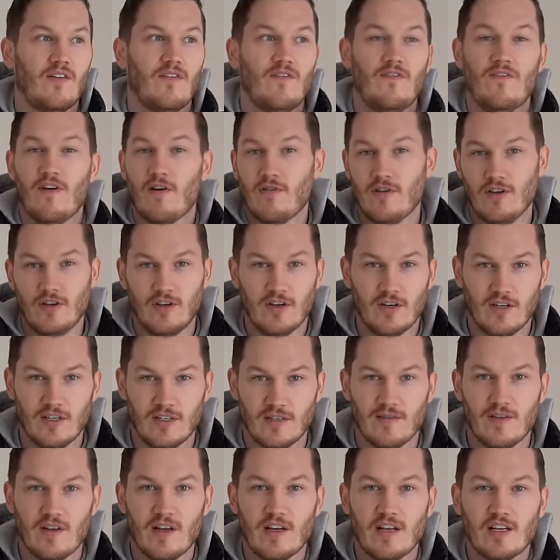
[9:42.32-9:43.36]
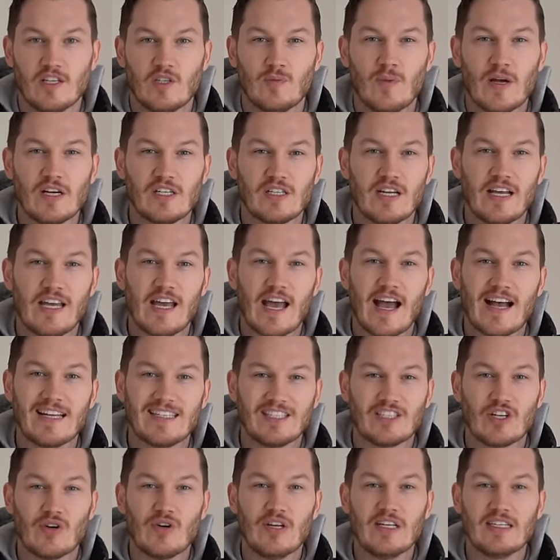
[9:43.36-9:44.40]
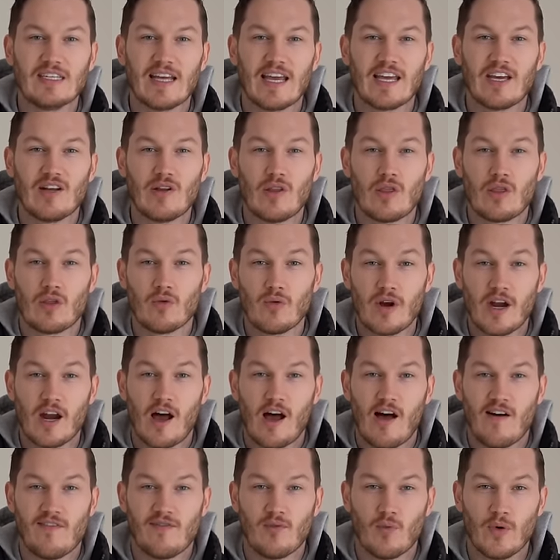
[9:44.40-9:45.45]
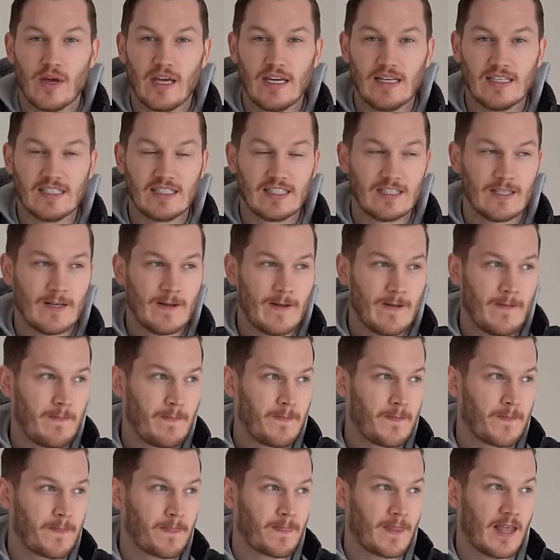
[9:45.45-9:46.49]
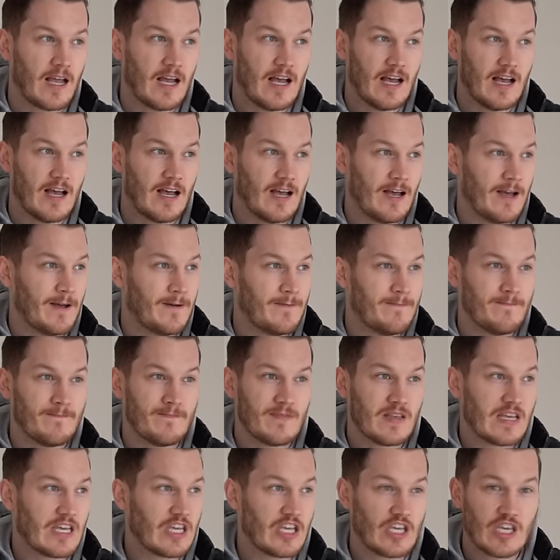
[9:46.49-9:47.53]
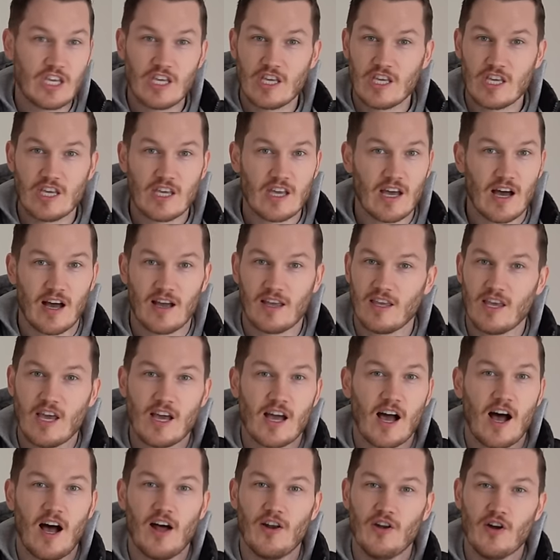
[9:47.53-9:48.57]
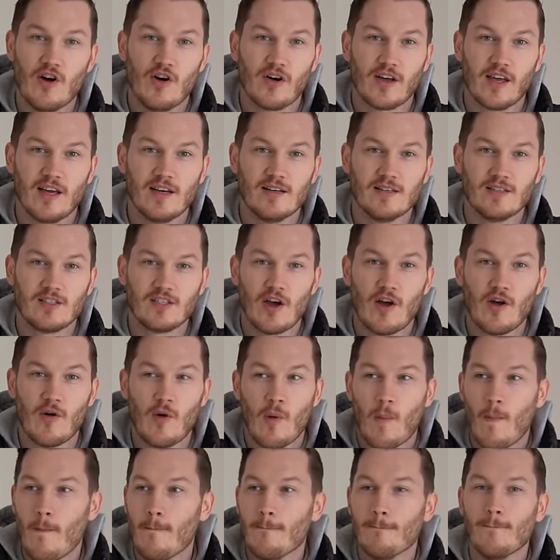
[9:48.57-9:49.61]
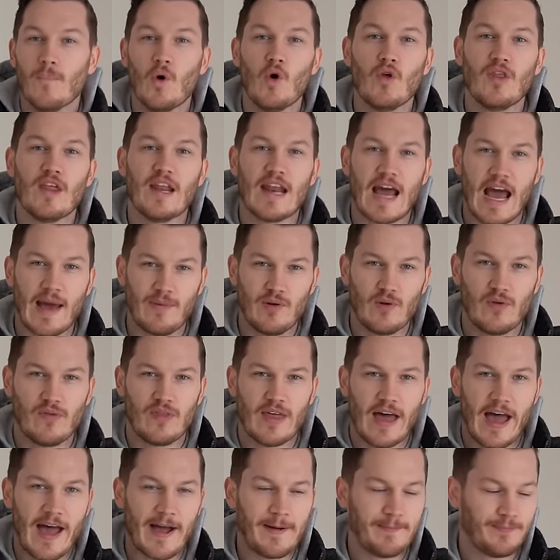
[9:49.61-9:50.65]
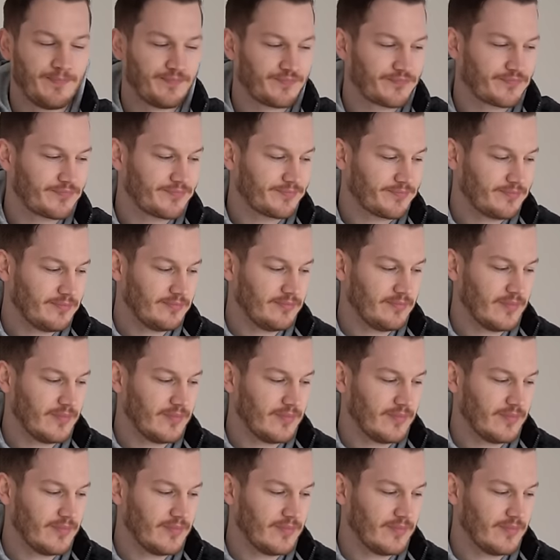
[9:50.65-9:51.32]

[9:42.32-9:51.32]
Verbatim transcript: very good, especially as it's only taken three and a half weeks. Um, you can't knock it. So more than happy with that.